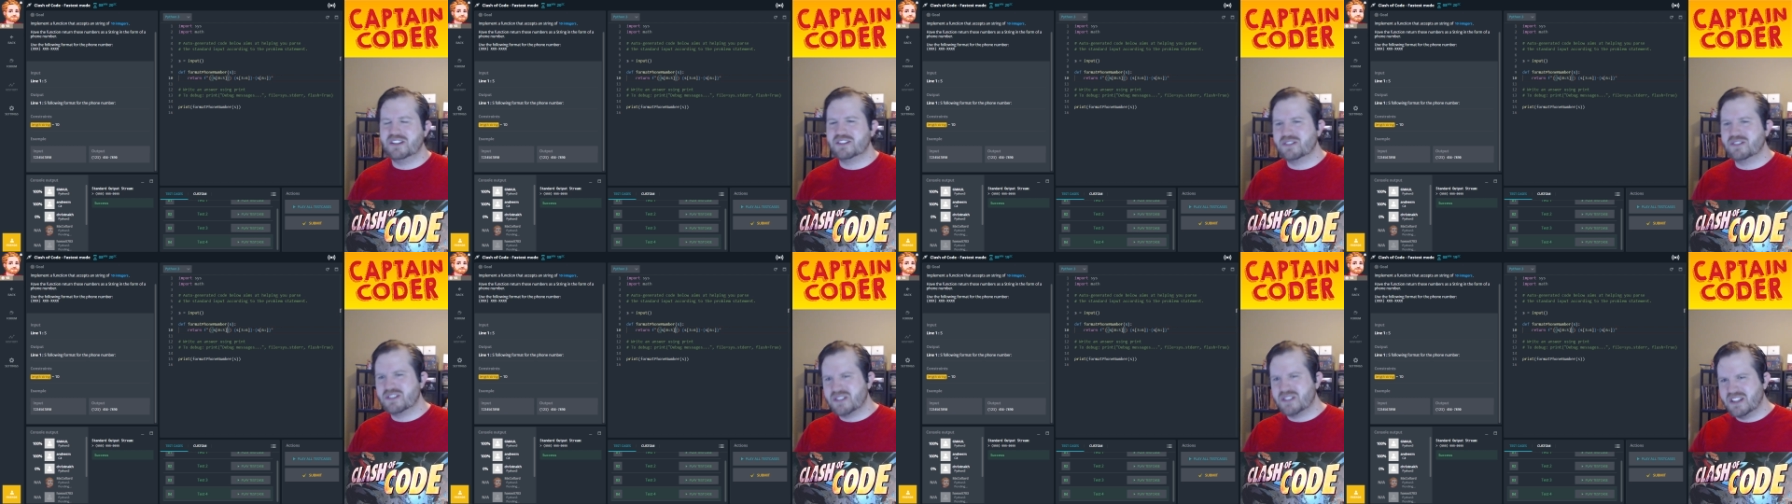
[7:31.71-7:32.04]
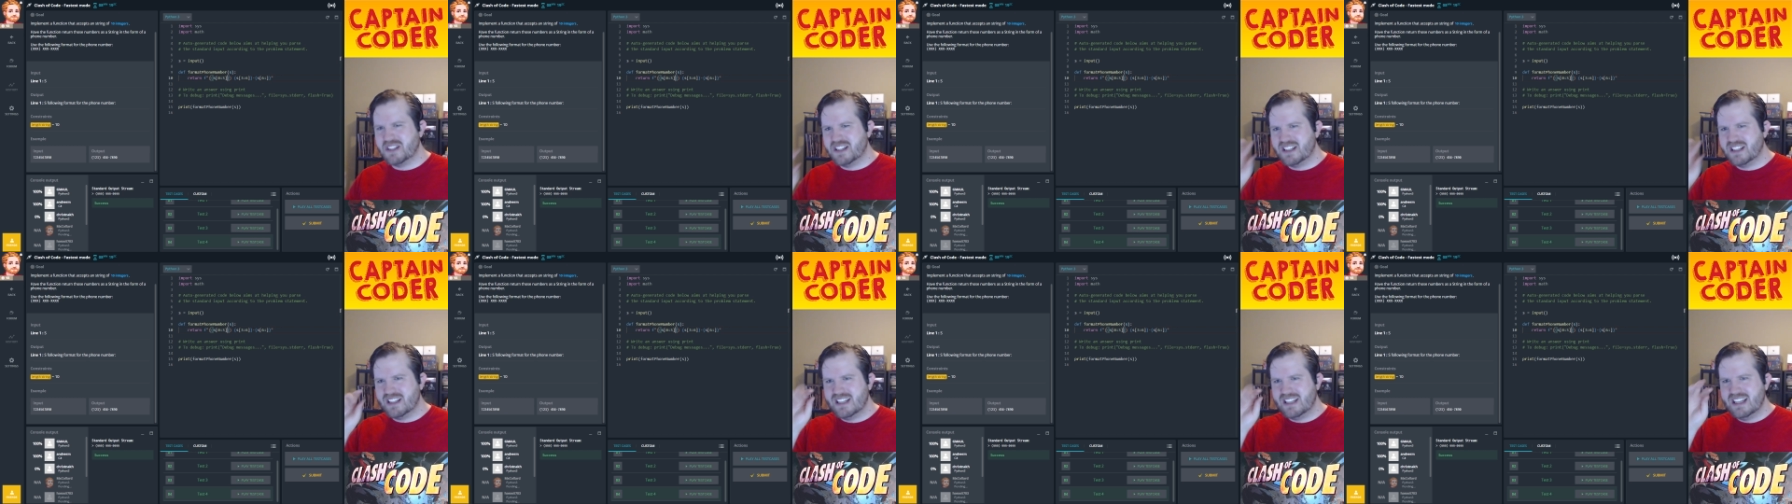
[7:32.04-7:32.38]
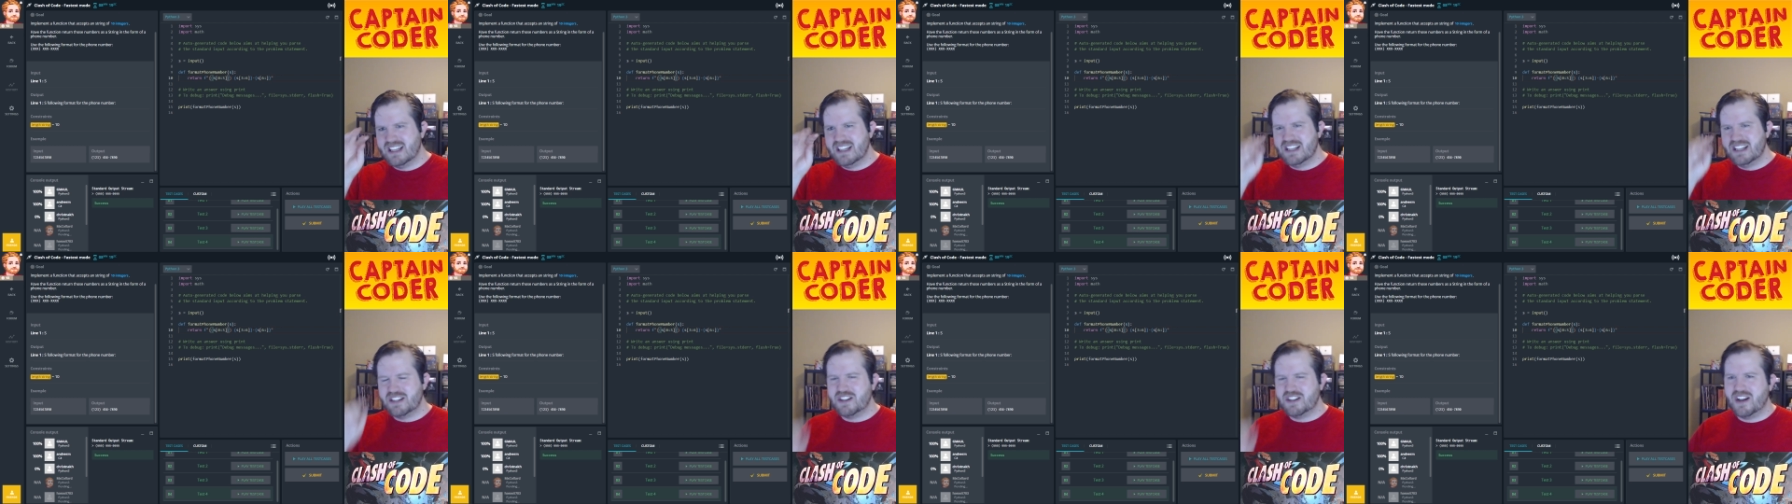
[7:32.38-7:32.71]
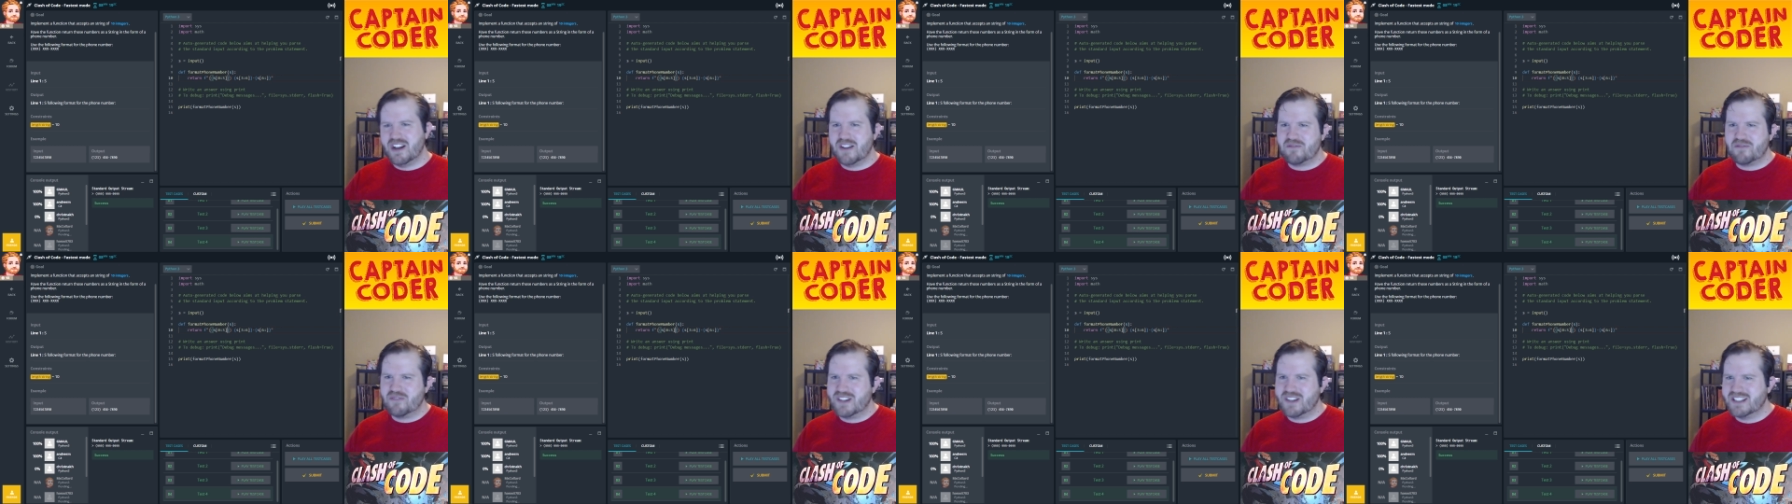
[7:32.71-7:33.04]
So it's a
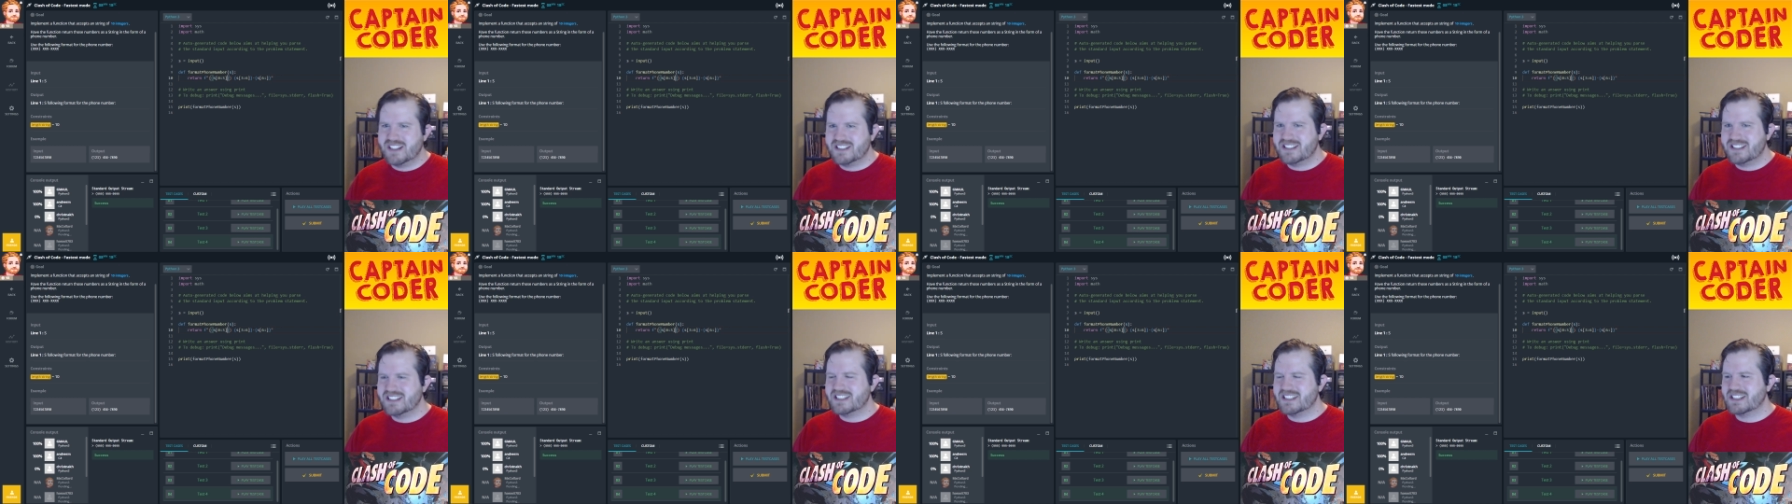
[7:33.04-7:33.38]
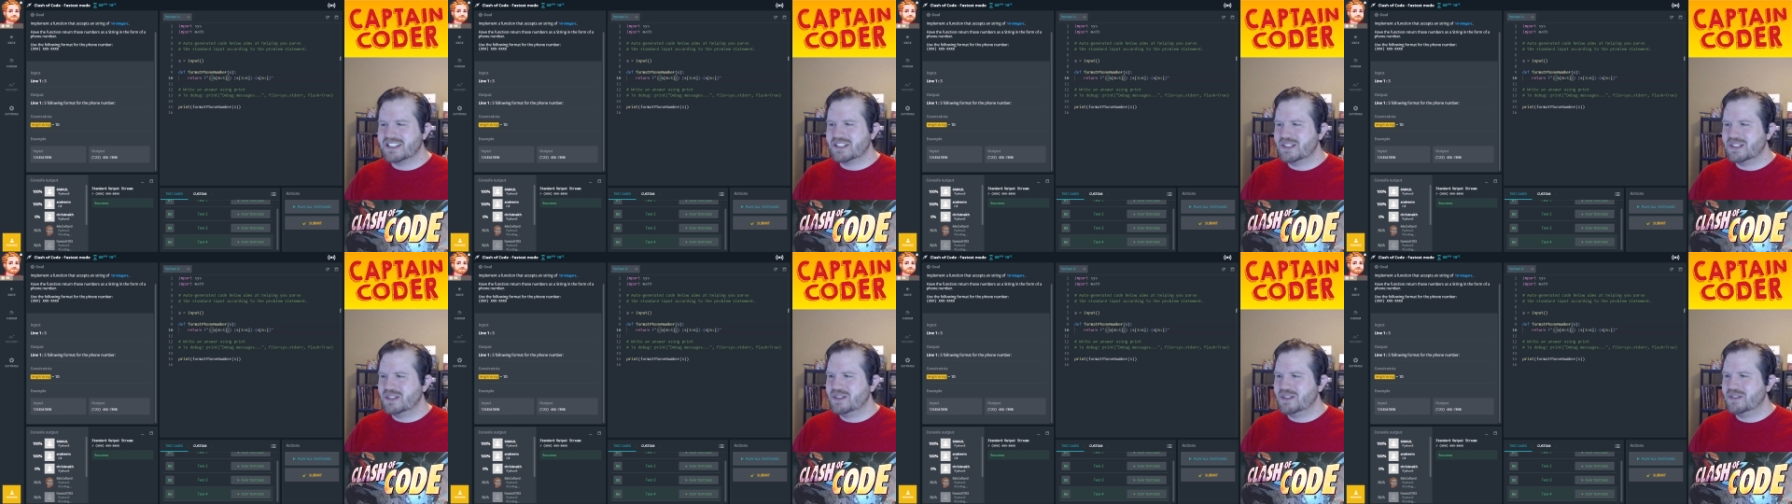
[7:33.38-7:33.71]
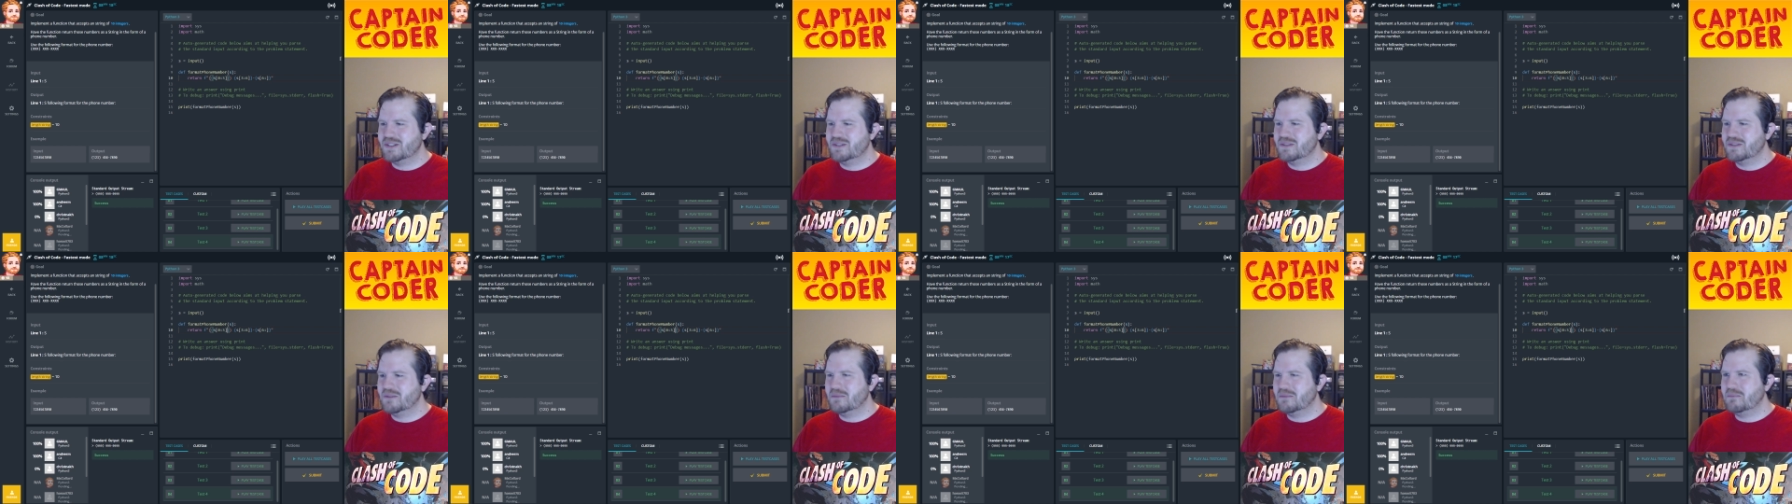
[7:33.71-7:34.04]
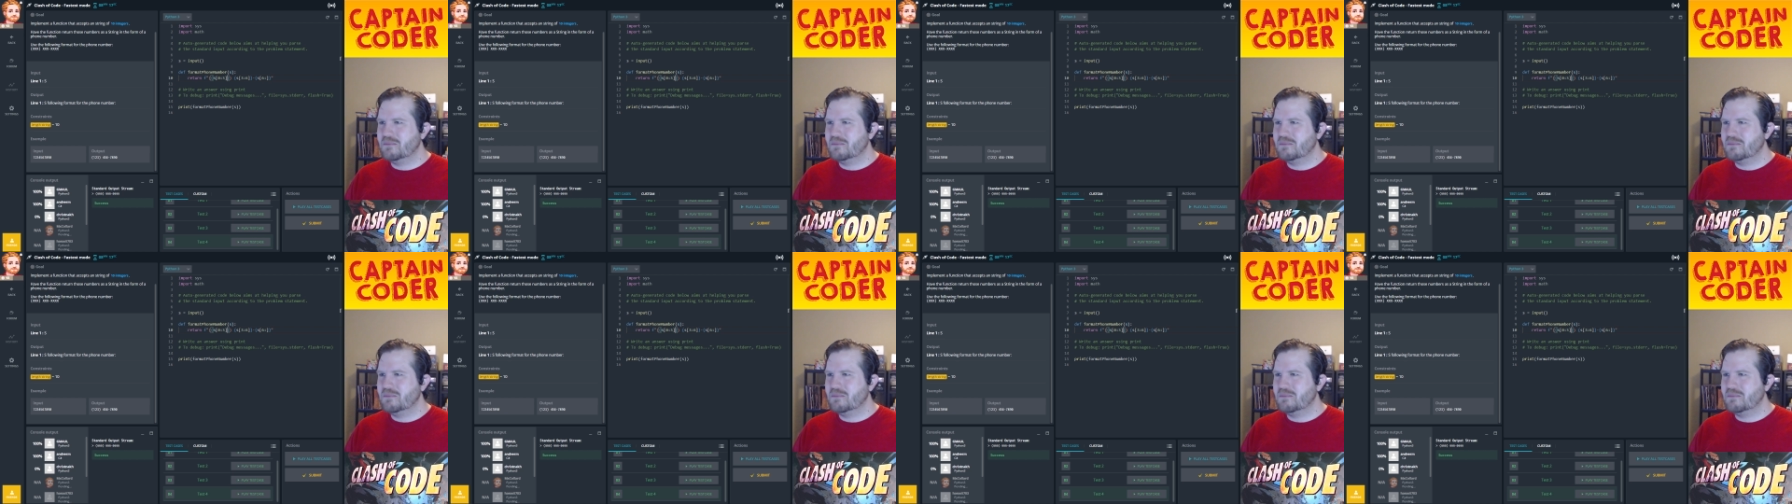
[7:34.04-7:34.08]
Don Francisco